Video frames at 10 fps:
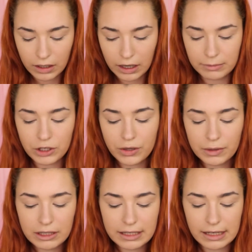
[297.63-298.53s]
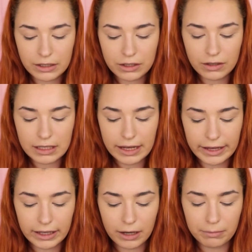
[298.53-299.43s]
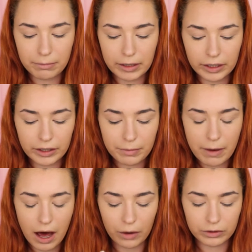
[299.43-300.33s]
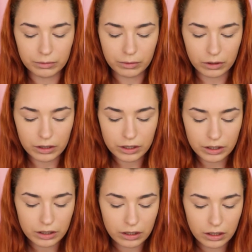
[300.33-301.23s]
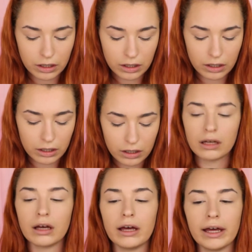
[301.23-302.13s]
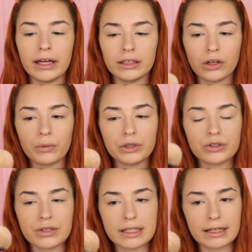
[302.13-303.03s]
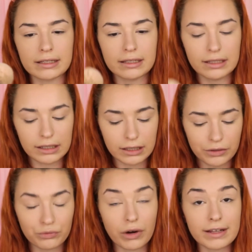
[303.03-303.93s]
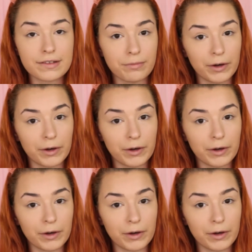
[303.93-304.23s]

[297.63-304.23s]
I'm just going to take a bigger powder brush and going to set the rest of